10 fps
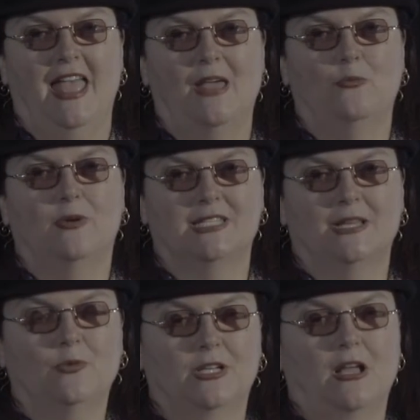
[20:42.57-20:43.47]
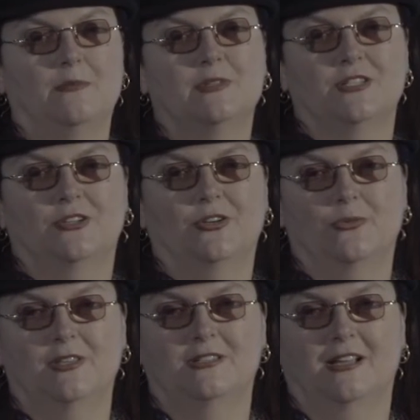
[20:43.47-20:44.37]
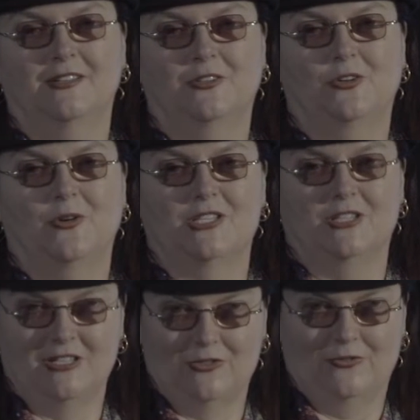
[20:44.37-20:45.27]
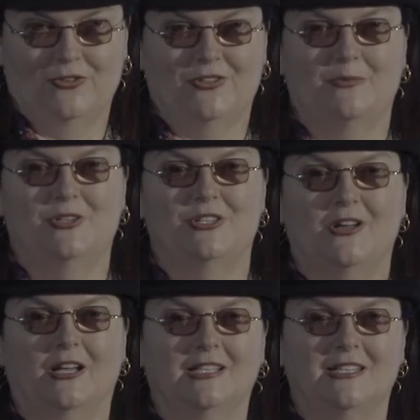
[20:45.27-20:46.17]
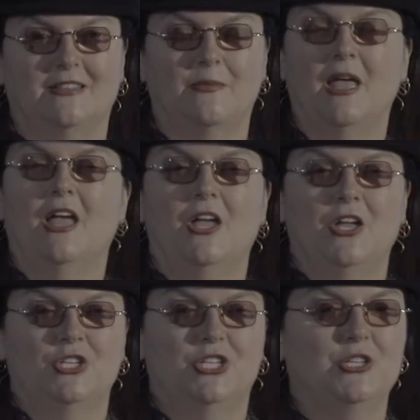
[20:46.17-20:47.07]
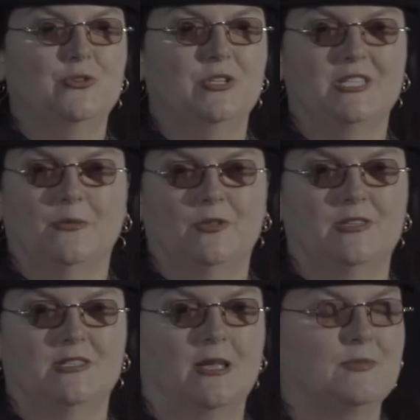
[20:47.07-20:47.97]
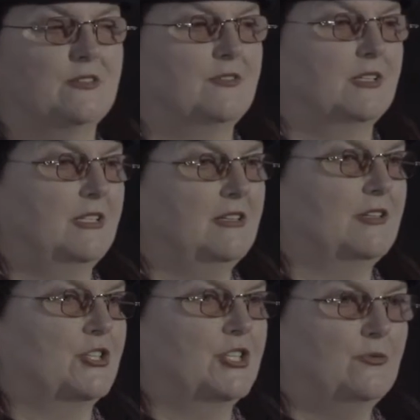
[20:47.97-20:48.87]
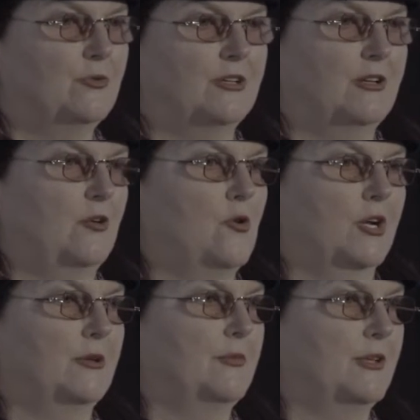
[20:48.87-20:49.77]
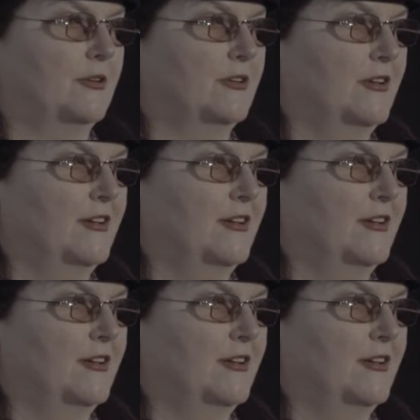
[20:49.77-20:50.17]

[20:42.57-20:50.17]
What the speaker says: And when someone comes to her with a technical question, and it's the first time she's talking to them, she treats them with the same civility that she would a core committer